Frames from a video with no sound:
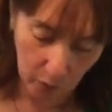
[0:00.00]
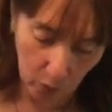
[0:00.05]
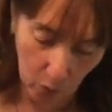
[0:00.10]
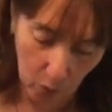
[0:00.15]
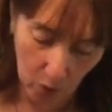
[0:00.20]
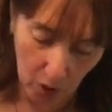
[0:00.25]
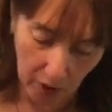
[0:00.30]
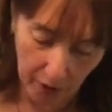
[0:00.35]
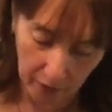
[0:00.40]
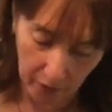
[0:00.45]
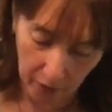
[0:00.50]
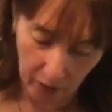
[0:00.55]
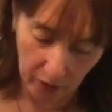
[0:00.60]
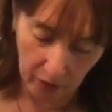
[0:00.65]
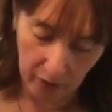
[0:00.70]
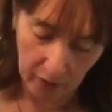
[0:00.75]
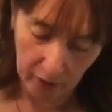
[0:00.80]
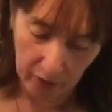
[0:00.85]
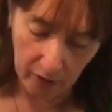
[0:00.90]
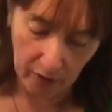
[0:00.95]
it in water
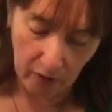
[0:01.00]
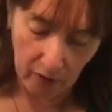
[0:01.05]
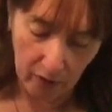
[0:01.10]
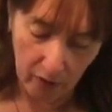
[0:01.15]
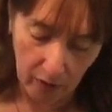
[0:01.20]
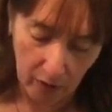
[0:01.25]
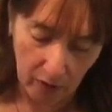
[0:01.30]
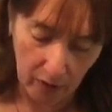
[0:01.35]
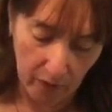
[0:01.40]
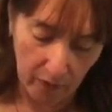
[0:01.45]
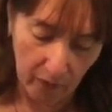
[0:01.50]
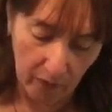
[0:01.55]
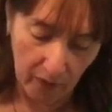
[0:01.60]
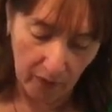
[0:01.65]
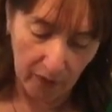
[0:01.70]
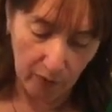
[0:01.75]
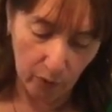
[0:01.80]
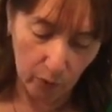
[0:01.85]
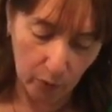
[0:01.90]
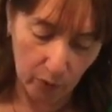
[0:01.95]
and
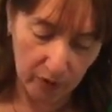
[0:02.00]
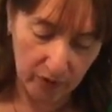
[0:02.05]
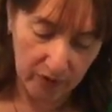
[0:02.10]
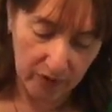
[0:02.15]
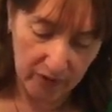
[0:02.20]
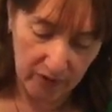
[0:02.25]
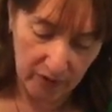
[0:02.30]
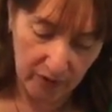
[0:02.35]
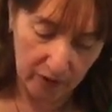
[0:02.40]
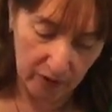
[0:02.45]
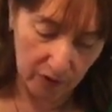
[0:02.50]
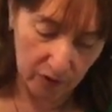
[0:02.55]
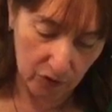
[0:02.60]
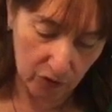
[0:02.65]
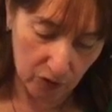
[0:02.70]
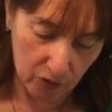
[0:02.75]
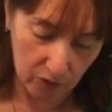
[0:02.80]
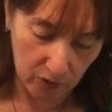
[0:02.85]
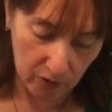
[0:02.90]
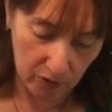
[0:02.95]
then rinse it
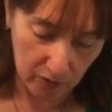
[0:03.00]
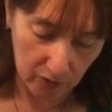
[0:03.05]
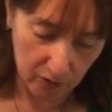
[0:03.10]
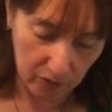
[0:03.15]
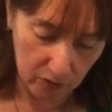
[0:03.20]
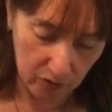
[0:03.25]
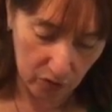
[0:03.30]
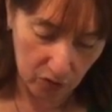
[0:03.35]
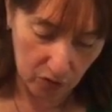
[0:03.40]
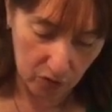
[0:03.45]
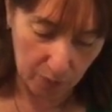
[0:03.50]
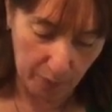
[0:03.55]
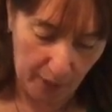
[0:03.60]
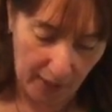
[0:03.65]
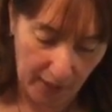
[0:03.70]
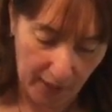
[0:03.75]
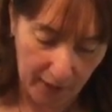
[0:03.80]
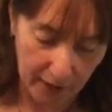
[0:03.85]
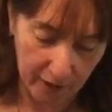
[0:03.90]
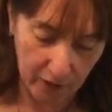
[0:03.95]
and
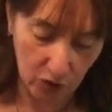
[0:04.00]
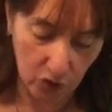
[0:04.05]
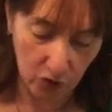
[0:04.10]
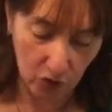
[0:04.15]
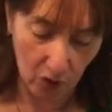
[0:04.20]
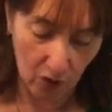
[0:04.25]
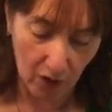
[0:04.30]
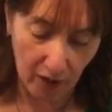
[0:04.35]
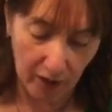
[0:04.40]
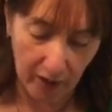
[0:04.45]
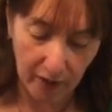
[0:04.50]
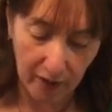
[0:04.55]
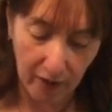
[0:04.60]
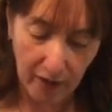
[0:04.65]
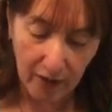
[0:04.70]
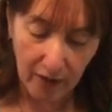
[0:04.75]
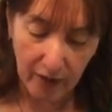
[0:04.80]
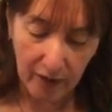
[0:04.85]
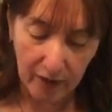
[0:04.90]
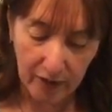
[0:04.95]
pat it dry,
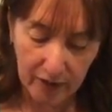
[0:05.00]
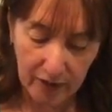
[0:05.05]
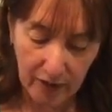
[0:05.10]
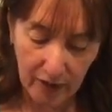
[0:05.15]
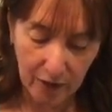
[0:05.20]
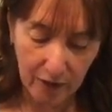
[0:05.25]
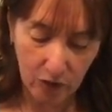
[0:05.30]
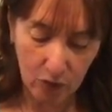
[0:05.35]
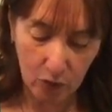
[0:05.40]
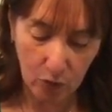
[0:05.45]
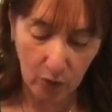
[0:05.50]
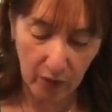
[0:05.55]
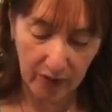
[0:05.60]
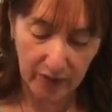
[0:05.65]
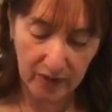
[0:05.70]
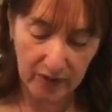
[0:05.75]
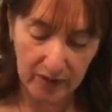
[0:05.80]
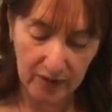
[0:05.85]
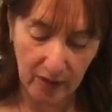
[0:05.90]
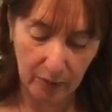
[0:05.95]
it takes
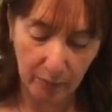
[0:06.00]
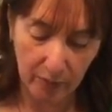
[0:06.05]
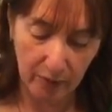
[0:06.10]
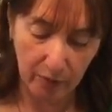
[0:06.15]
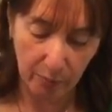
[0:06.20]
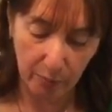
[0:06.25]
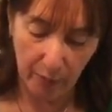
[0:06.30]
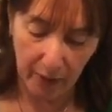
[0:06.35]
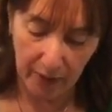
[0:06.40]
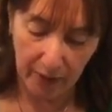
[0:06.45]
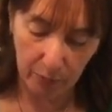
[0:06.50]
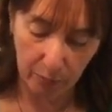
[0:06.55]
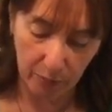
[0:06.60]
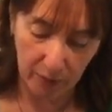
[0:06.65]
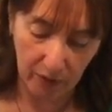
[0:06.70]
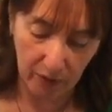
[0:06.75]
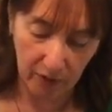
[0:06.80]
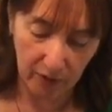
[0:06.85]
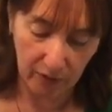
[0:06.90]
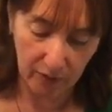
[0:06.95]
away some of the bite,
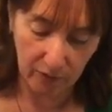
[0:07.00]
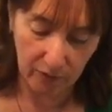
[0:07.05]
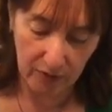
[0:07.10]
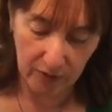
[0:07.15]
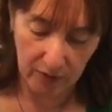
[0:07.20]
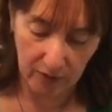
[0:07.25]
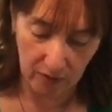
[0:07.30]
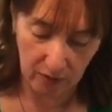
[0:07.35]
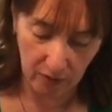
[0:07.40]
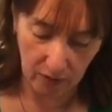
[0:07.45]
but it leaves the